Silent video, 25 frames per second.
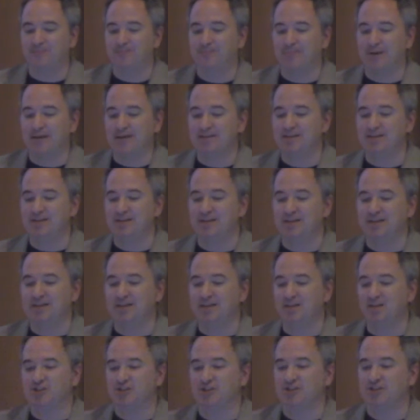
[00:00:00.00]

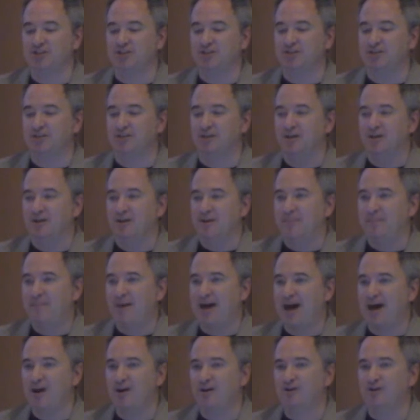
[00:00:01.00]
basically just
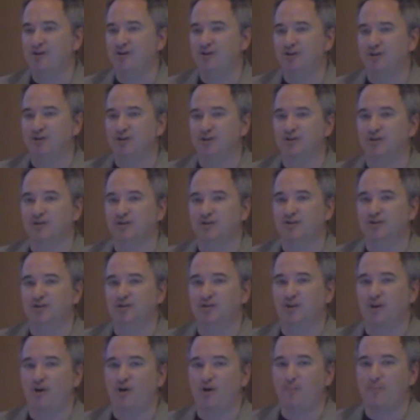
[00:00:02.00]
pattern
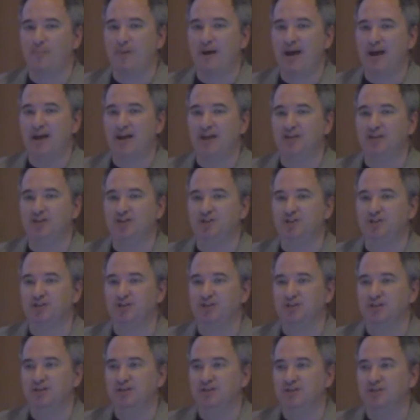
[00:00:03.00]
your homepage
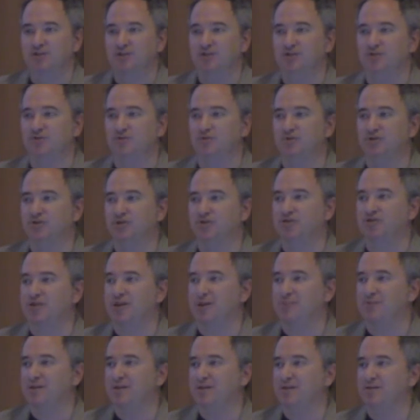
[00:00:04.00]
to
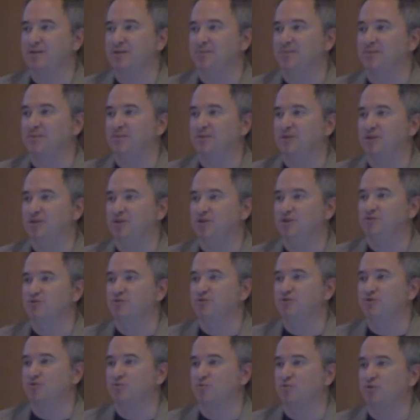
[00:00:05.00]
something that
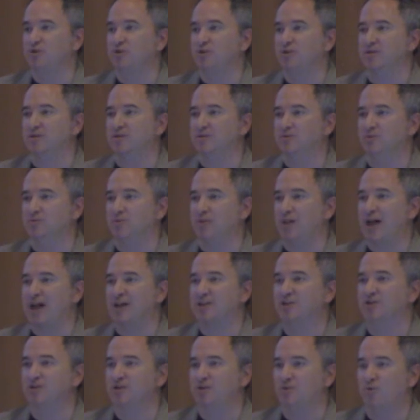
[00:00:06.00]
users will
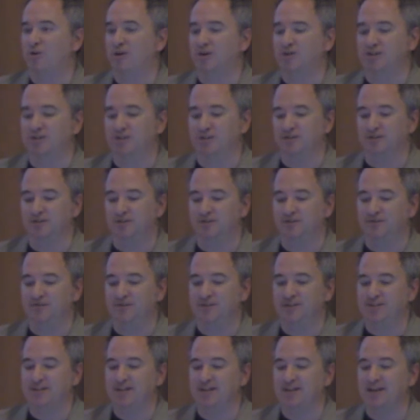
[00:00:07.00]
actually want to
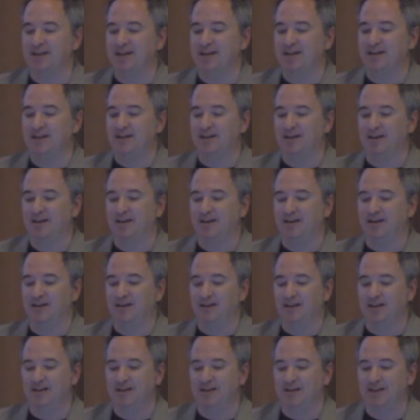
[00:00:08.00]
visit
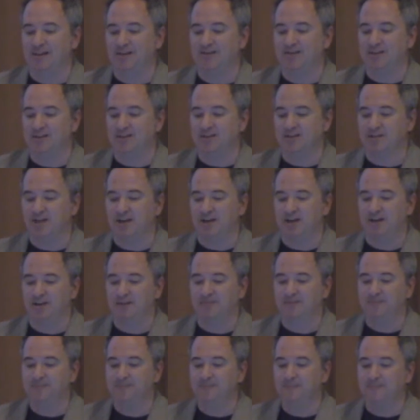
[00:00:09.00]
and get things
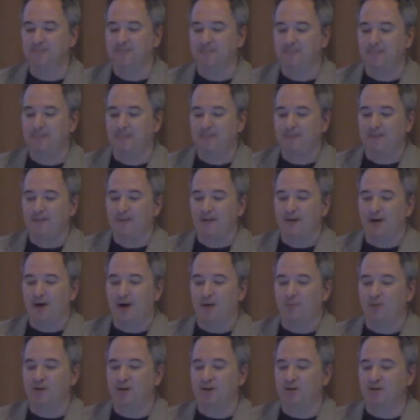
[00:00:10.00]
done. We